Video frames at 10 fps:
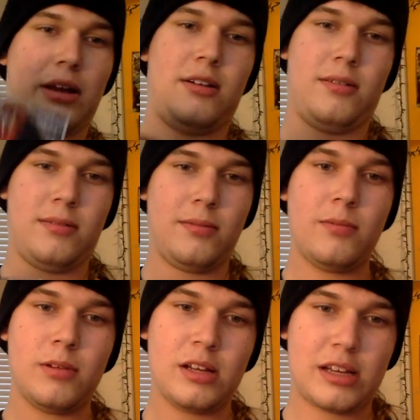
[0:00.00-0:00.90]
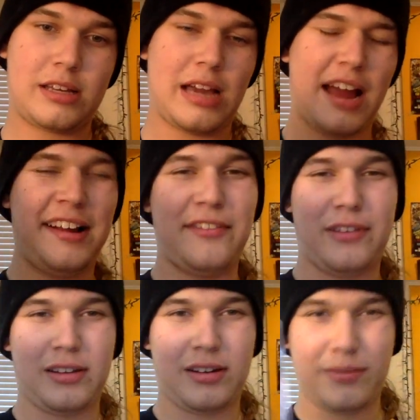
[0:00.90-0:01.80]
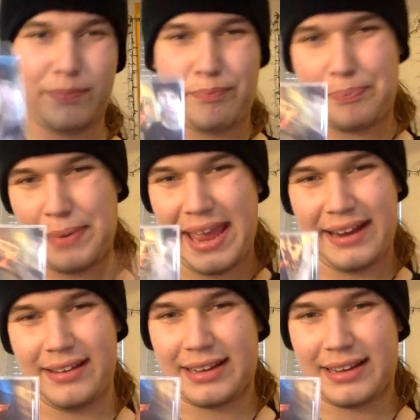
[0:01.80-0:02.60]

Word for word: metal. Kind of a little bit,